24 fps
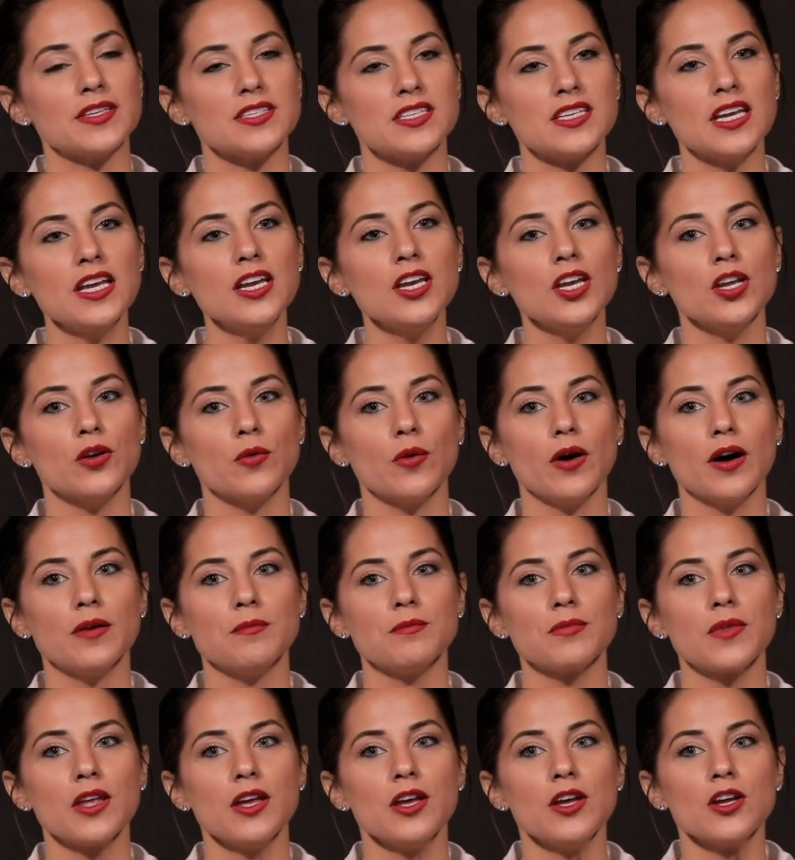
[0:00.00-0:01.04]

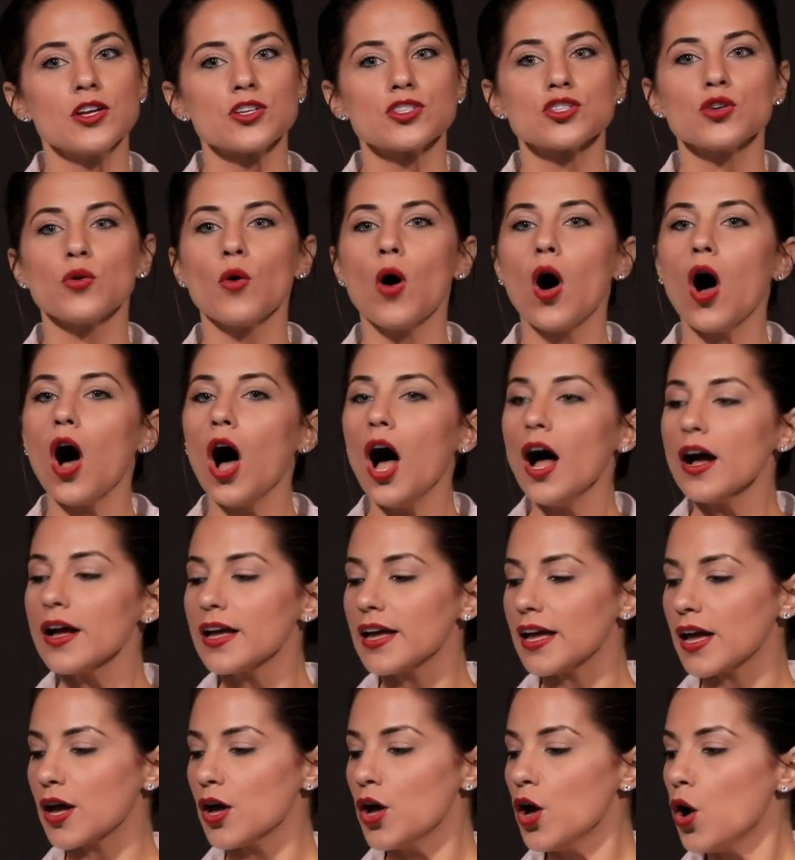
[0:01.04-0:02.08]
continuum. So
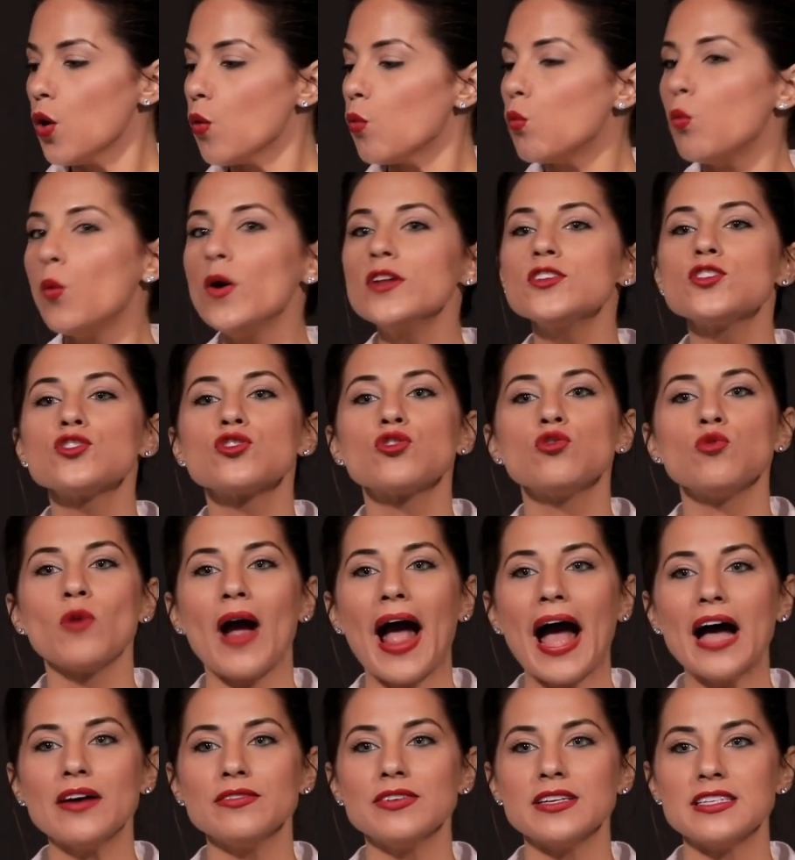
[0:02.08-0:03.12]
Hawking wants
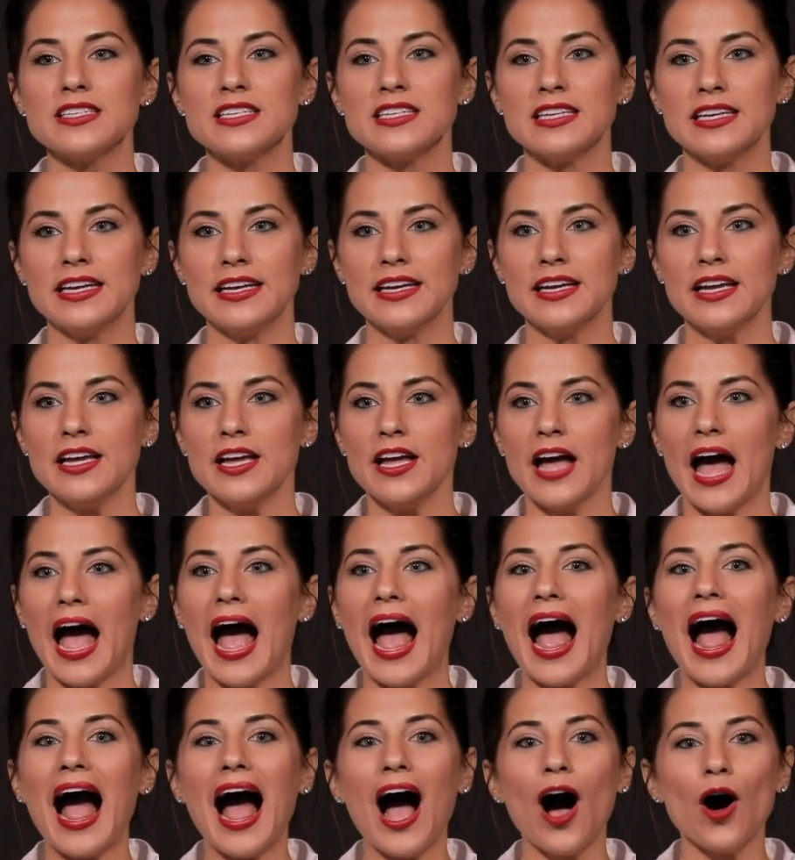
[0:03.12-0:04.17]
gravity
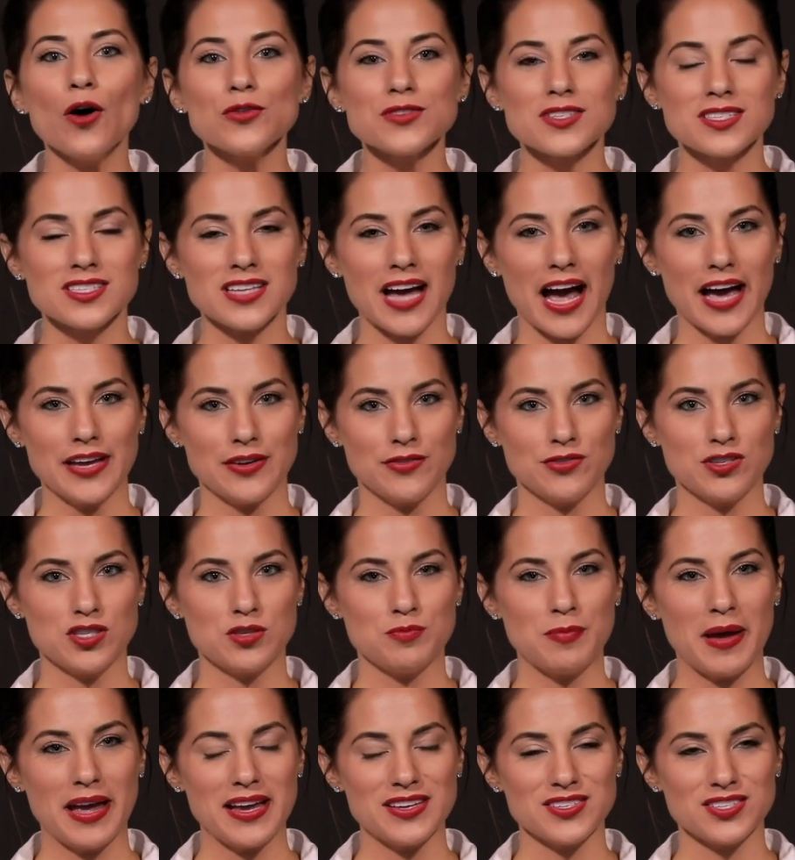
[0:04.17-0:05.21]
outside of
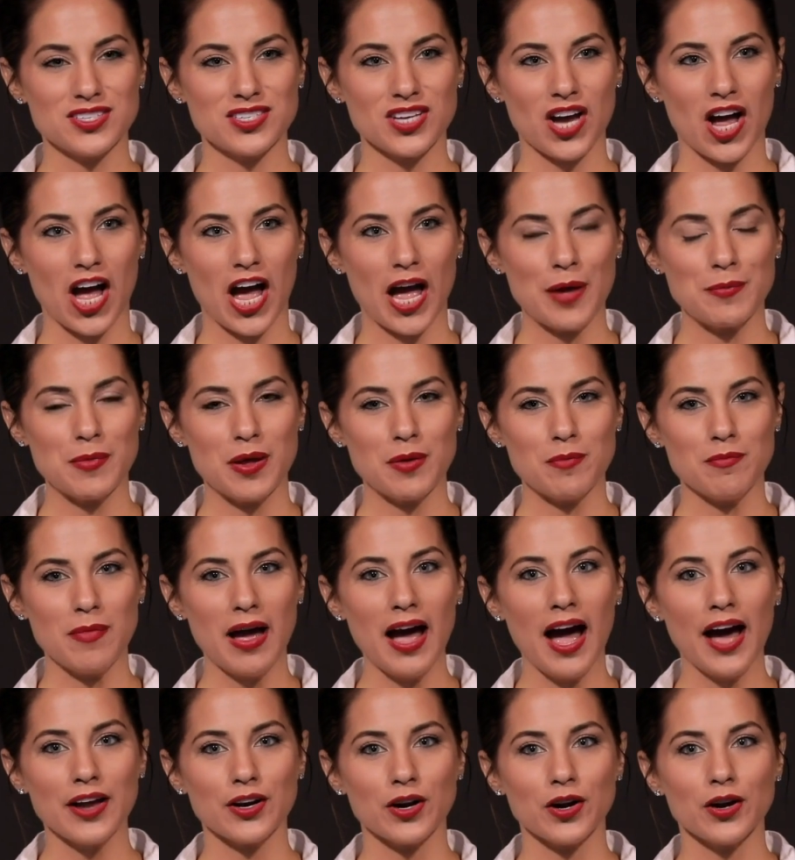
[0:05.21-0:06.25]
space, time, and
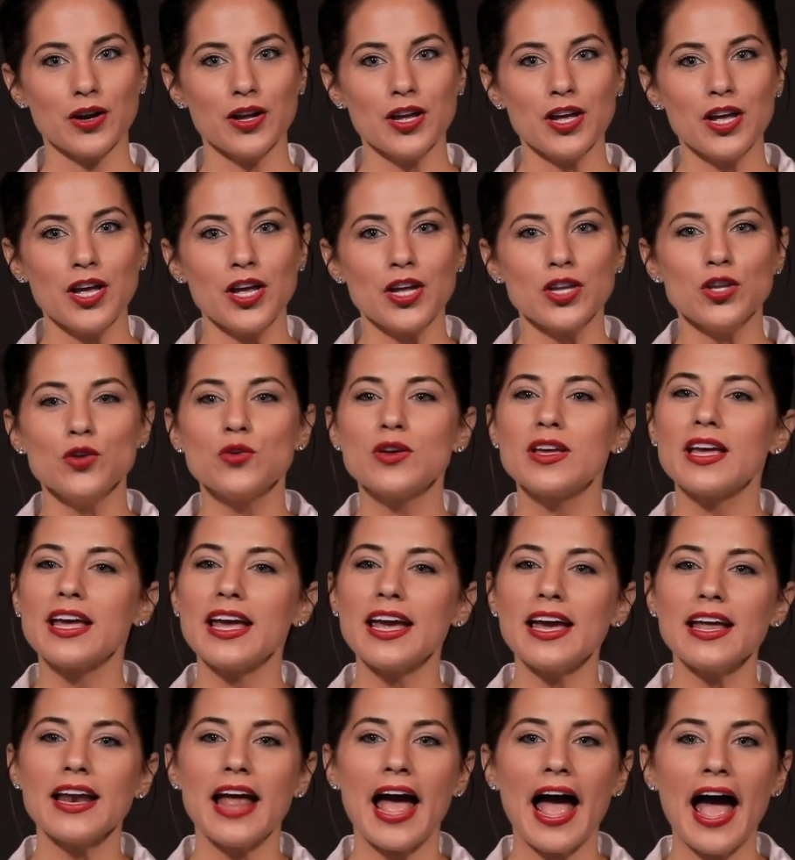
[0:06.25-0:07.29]
matter. You
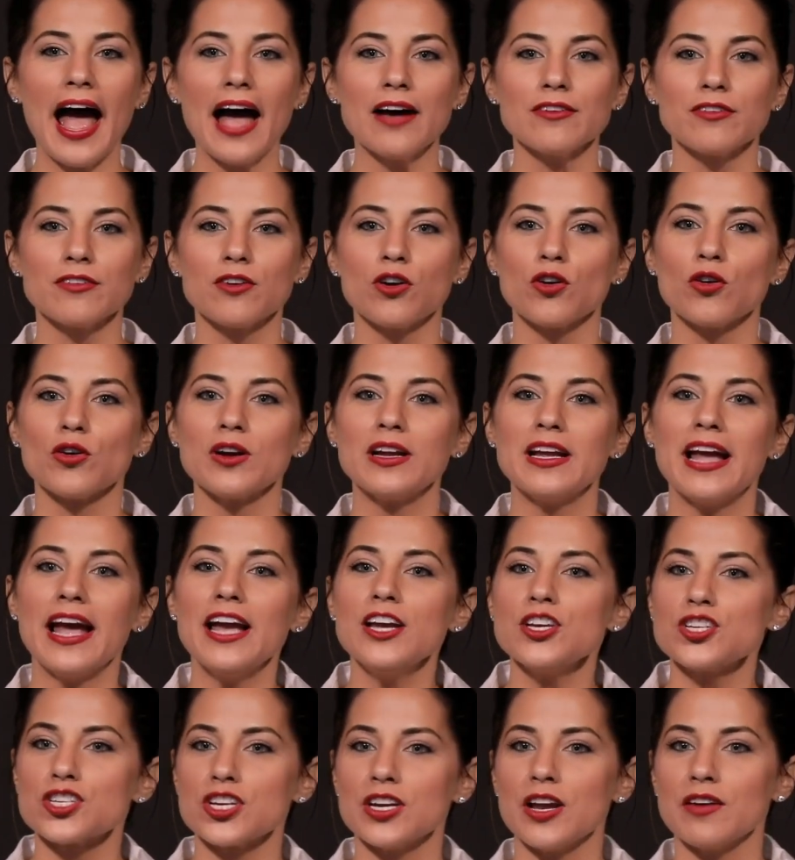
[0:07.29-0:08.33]
can't have
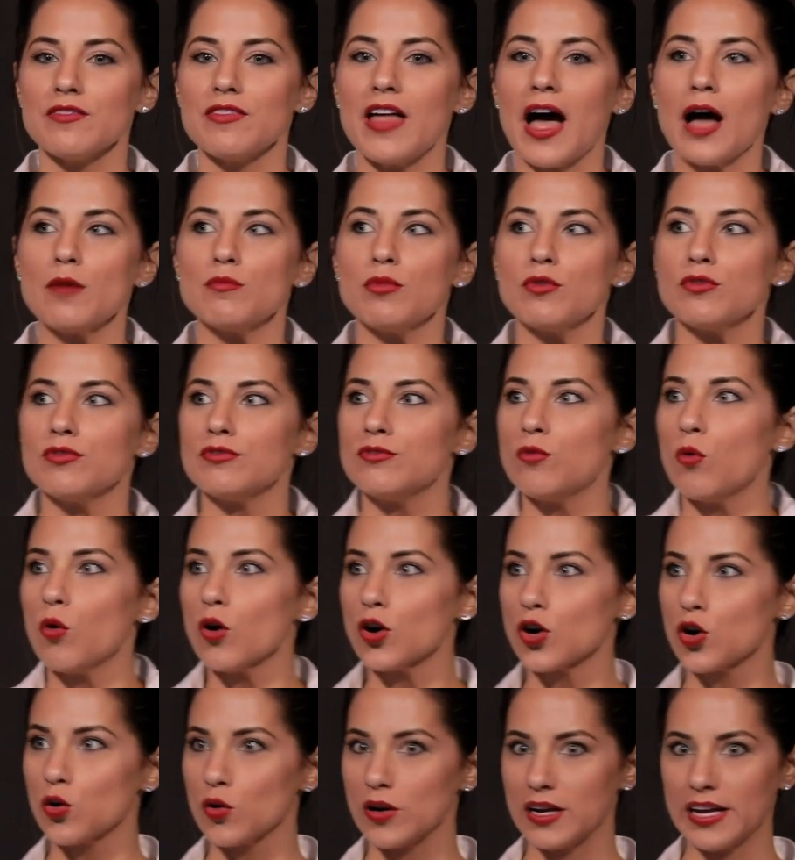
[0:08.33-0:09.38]
creation of that
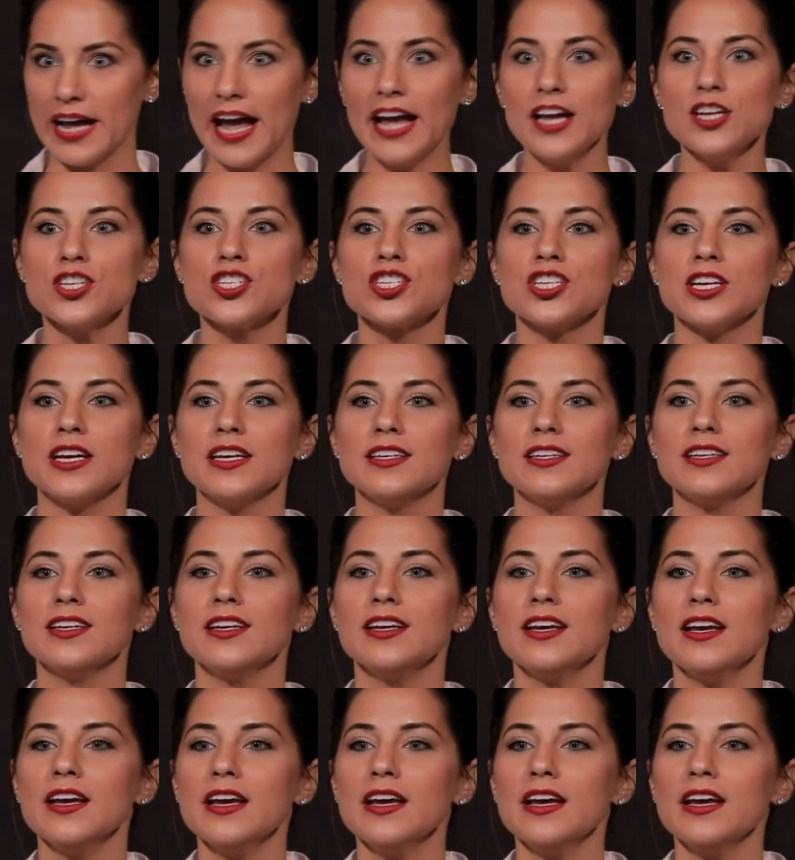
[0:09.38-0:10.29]
before creation.